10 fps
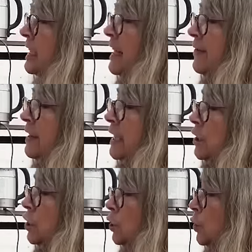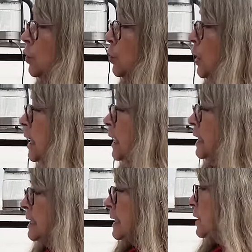72
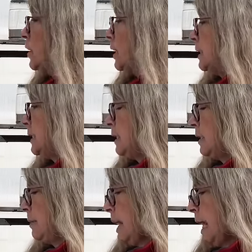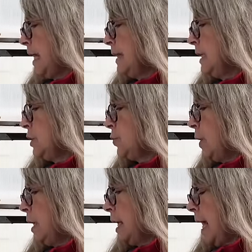seed starting system. And this
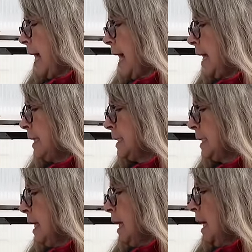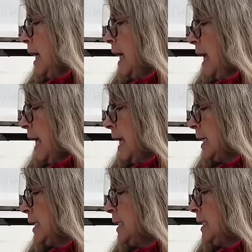one has a
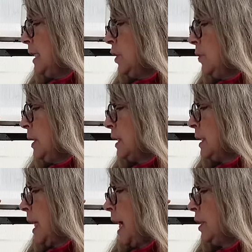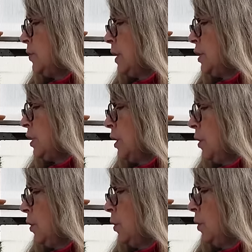continuous
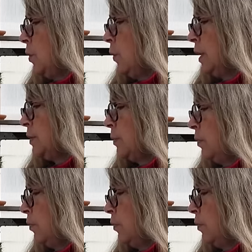hydration, which